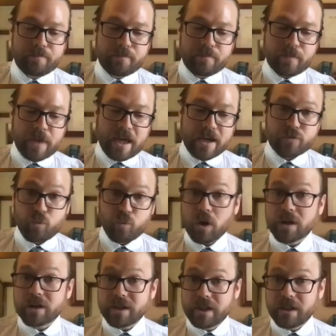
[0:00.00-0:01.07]
has
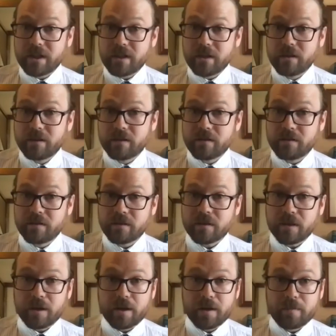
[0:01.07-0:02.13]
worked in
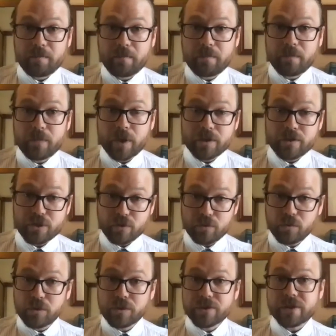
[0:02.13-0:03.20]

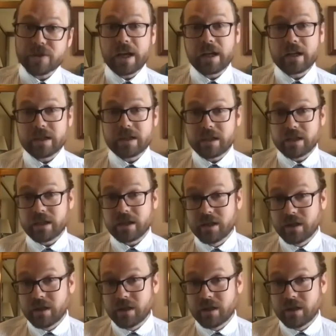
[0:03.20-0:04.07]
schools and in